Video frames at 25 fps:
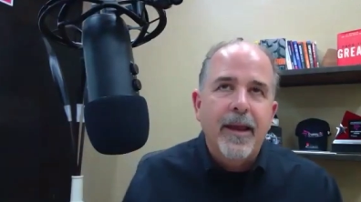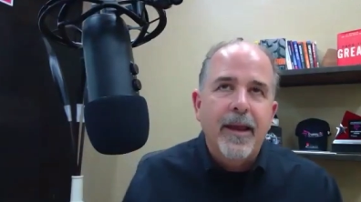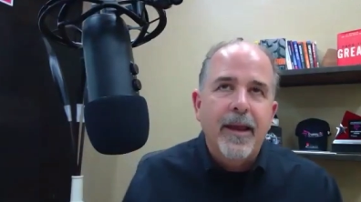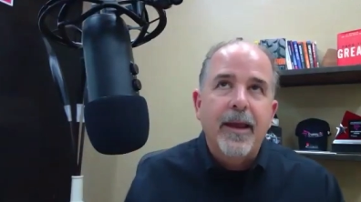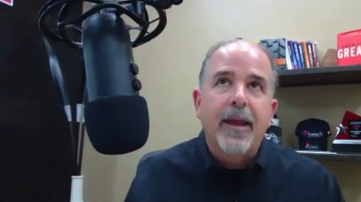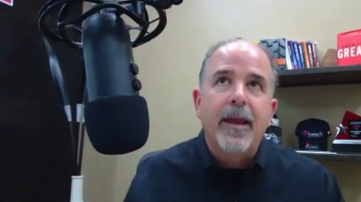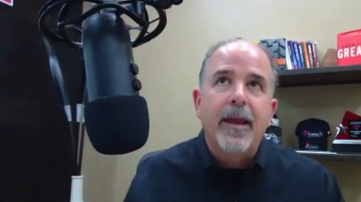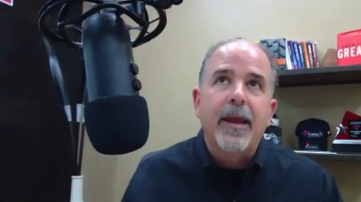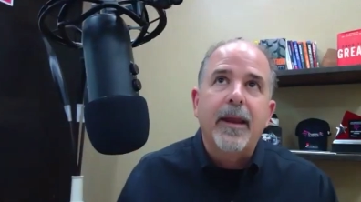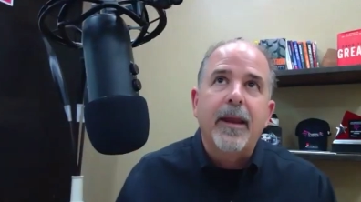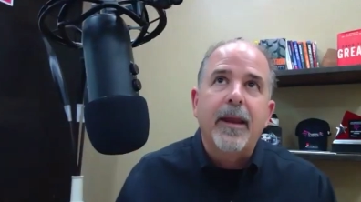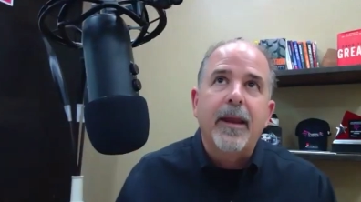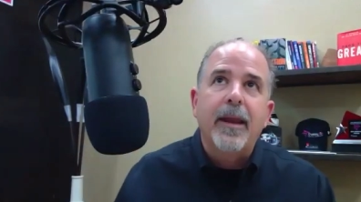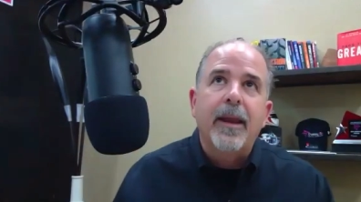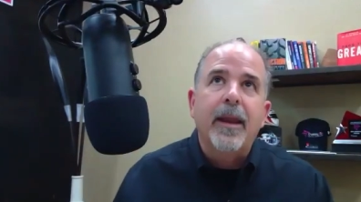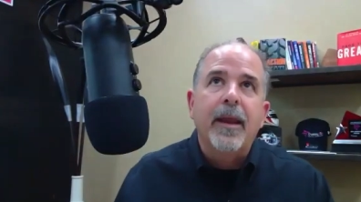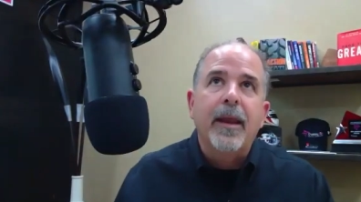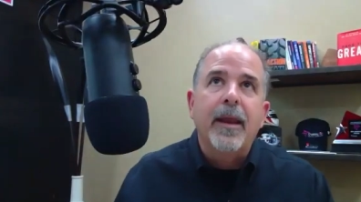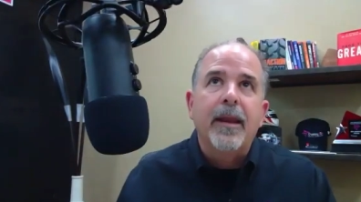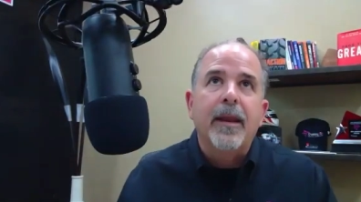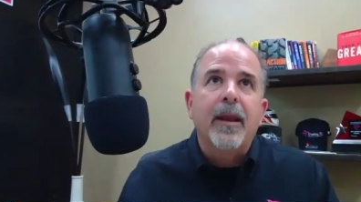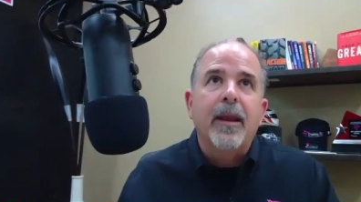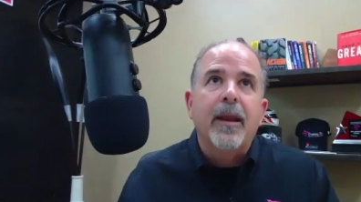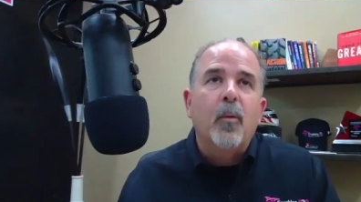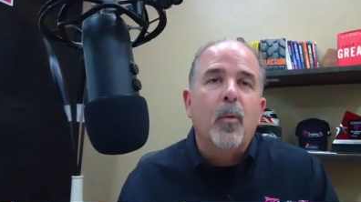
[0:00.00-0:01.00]
in,
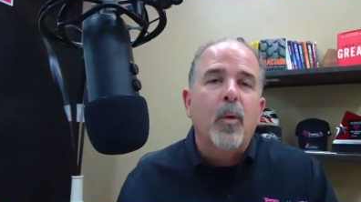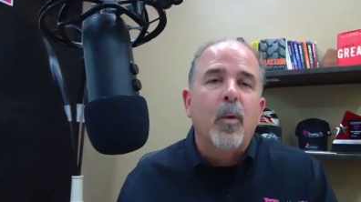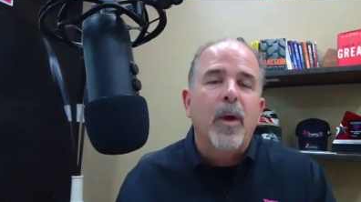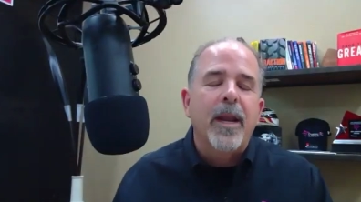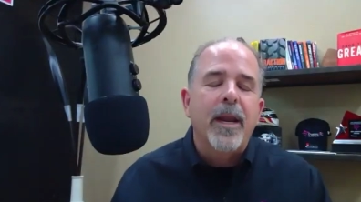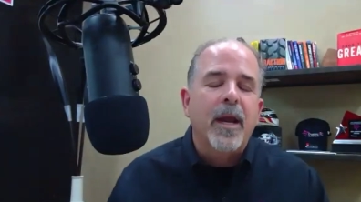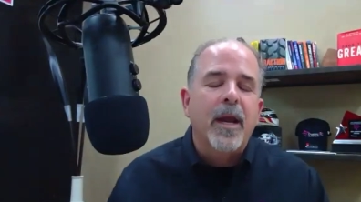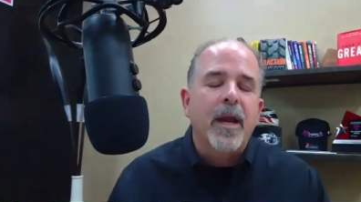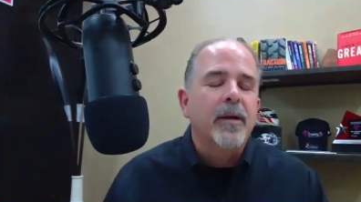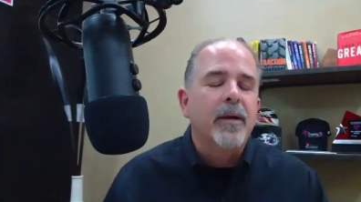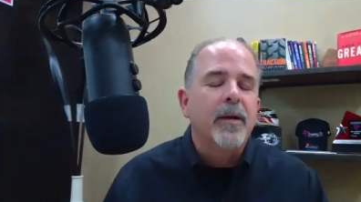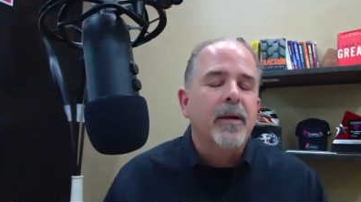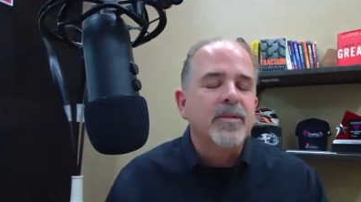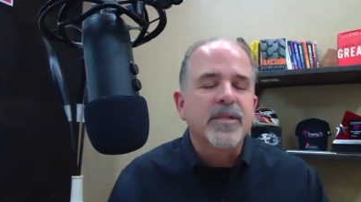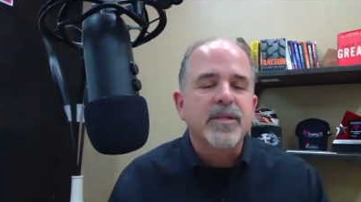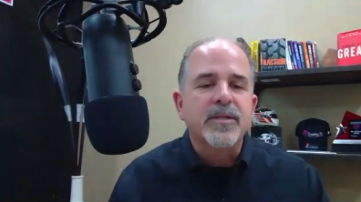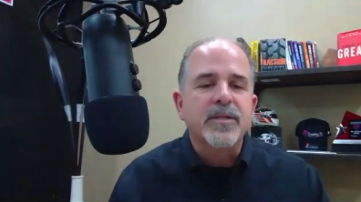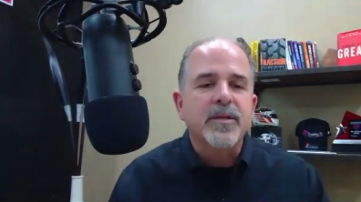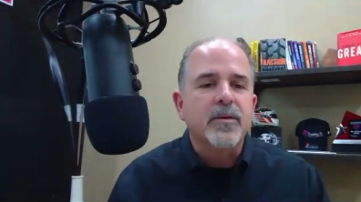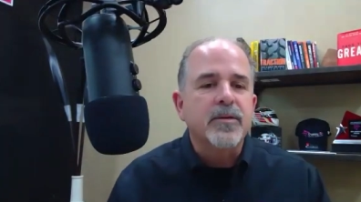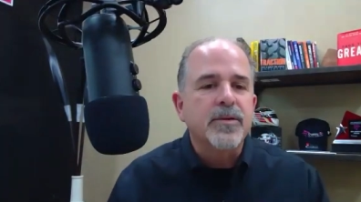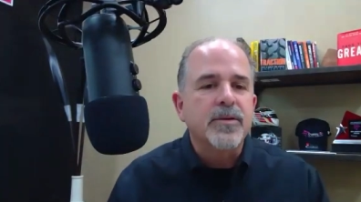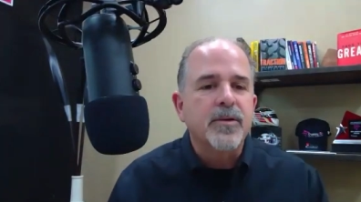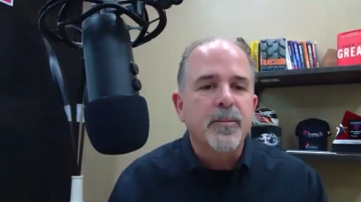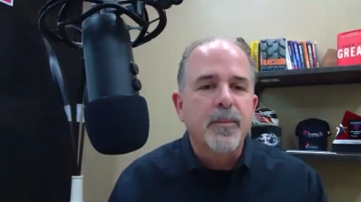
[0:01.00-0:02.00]
in when it comes to
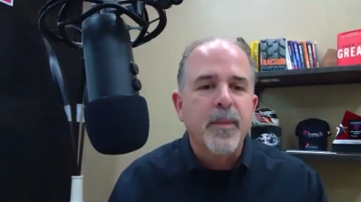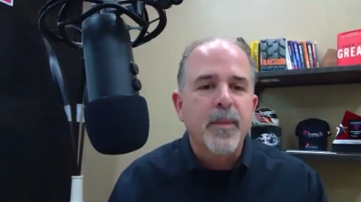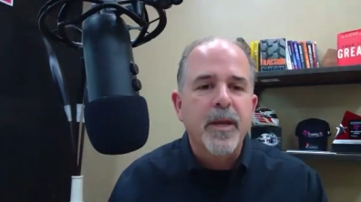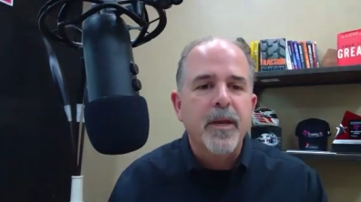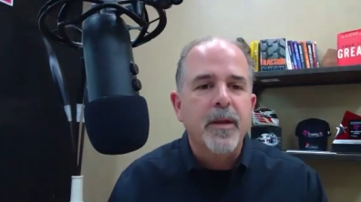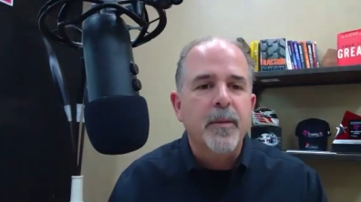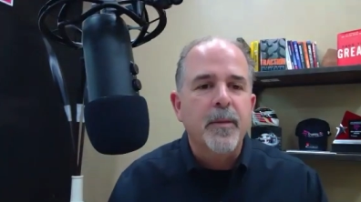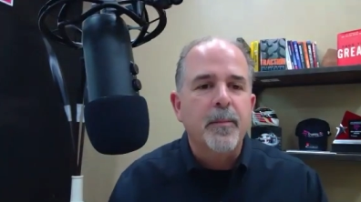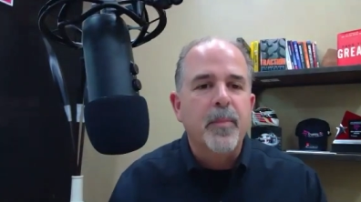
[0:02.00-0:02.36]
social media.